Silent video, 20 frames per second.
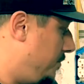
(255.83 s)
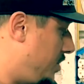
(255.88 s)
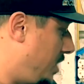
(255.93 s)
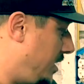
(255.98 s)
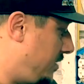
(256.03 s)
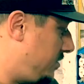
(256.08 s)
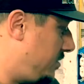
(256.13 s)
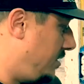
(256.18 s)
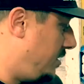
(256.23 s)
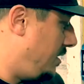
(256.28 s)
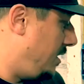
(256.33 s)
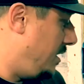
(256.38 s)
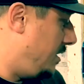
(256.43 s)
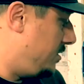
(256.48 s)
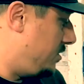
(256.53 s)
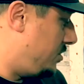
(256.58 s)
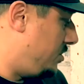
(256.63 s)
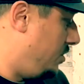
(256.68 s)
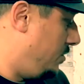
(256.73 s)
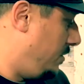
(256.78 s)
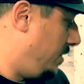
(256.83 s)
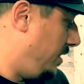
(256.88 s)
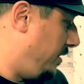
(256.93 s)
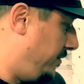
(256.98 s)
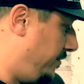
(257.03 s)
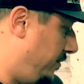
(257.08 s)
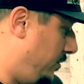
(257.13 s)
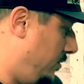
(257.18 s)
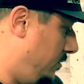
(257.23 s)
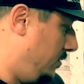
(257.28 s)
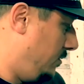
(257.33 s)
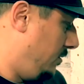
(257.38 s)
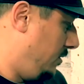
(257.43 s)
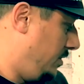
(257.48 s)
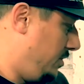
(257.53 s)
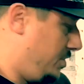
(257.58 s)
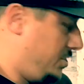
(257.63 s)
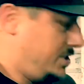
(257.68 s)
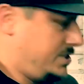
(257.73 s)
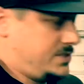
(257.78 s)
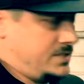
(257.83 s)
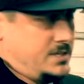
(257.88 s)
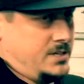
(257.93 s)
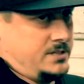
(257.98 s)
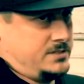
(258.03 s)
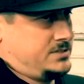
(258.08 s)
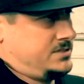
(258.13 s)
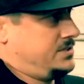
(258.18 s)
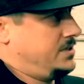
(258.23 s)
Jason is doing full logistics.